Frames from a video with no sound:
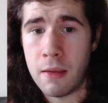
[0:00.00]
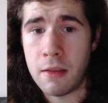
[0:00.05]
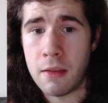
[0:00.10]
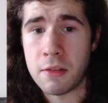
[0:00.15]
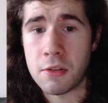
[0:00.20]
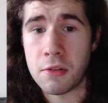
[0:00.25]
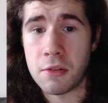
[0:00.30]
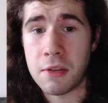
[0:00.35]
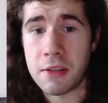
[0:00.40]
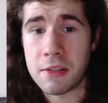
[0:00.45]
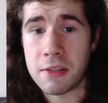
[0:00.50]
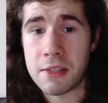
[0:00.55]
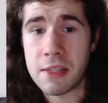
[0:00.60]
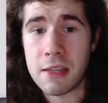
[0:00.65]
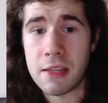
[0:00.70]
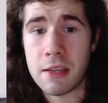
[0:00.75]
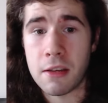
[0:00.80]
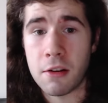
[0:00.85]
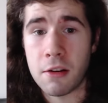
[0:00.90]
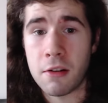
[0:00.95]
So you can
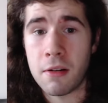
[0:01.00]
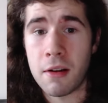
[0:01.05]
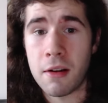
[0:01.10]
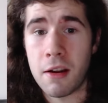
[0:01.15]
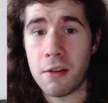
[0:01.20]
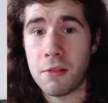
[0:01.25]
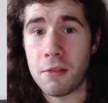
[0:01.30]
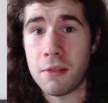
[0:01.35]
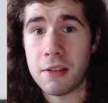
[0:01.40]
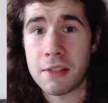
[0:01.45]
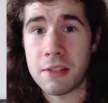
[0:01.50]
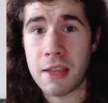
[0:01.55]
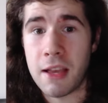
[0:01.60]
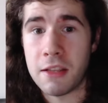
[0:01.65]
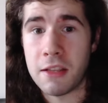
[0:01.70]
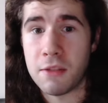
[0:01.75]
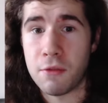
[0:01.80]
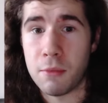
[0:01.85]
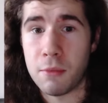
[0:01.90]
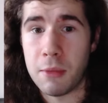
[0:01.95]
see here how this
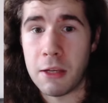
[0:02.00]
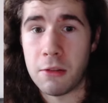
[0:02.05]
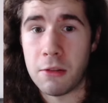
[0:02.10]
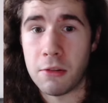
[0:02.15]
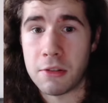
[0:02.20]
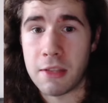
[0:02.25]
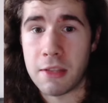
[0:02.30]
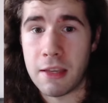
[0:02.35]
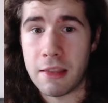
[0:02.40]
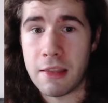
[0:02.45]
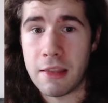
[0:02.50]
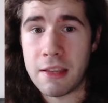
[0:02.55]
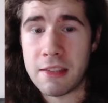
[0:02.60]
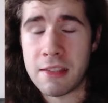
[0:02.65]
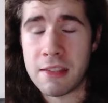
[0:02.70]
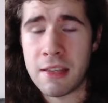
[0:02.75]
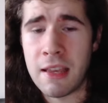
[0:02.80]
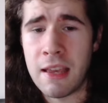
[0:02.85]
kanji for big looks like this.